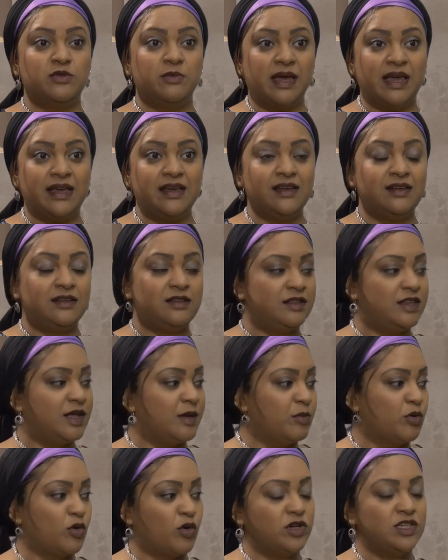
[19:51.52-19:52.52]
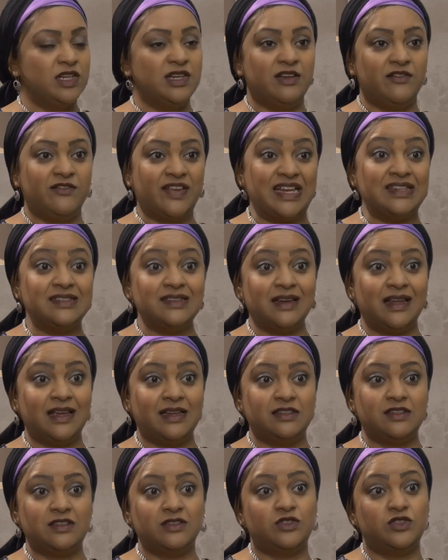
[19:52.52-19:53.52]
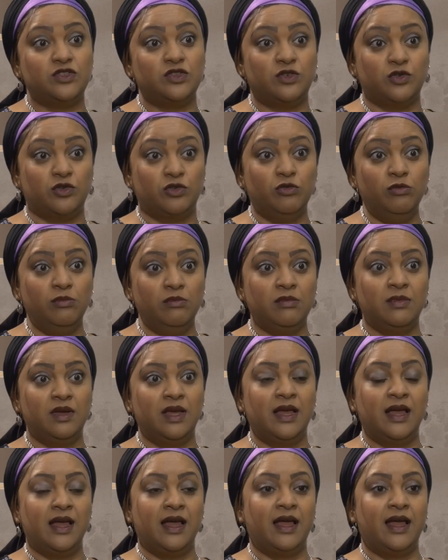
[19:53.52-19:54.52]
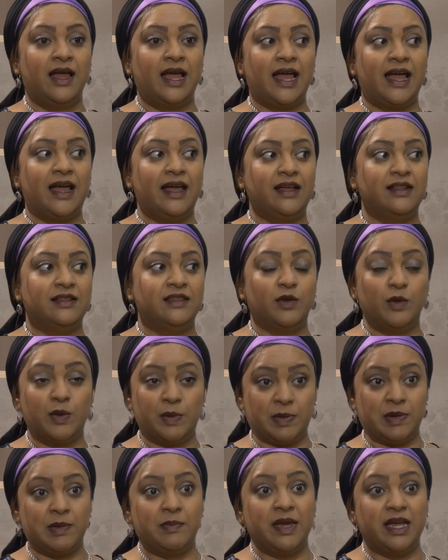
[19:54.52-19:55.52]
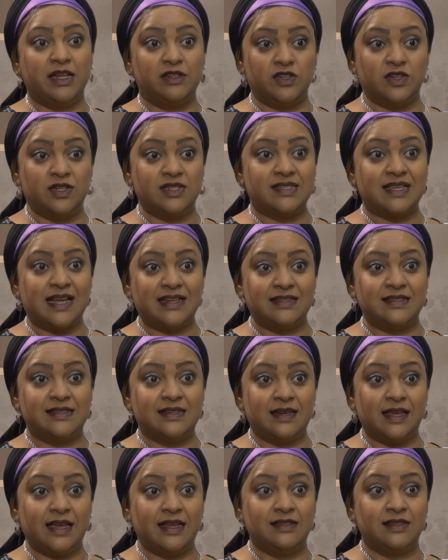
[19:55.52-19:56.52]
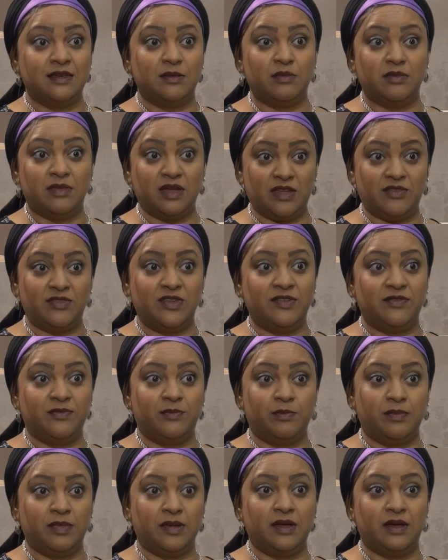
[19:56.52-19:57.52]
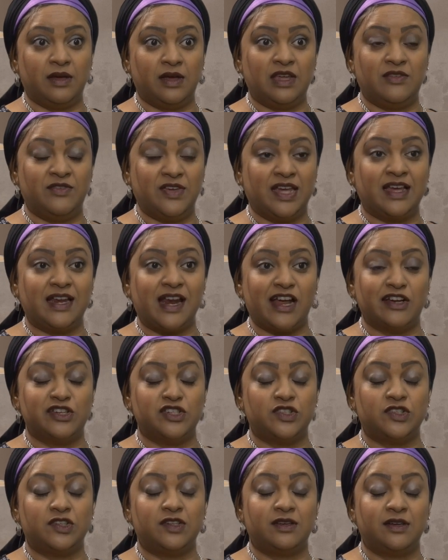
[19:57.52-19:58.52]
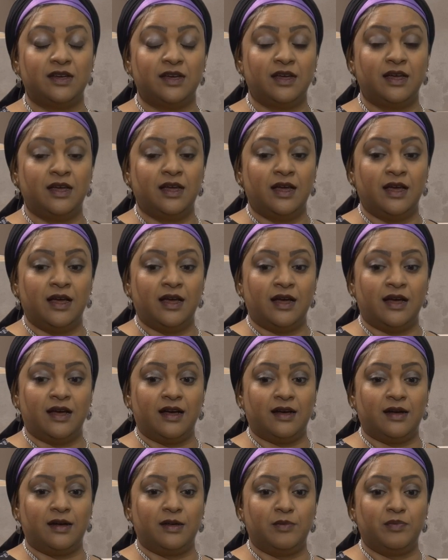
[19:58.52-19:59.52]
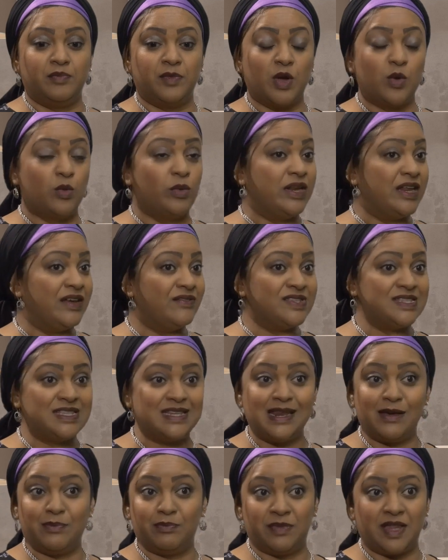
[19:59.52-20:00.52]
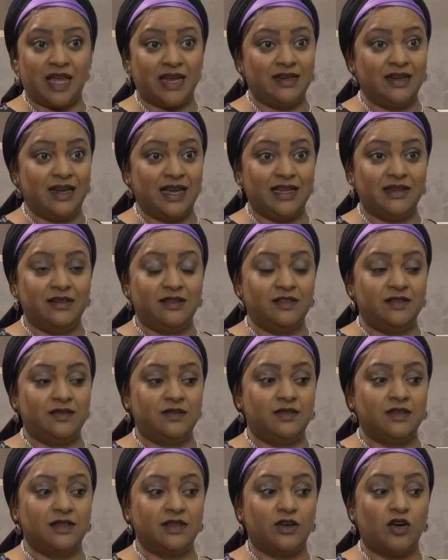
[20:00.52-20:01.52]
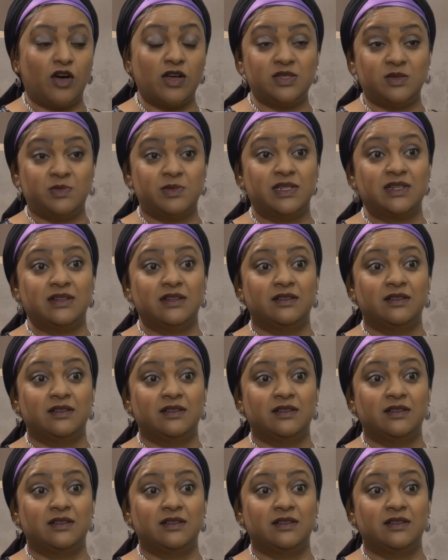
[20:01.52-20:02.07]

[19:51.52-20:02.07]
make it. They brought in a ventilator into the room, and they were prepared to resuscitate him if he crashed. We never slept that night. The hospital.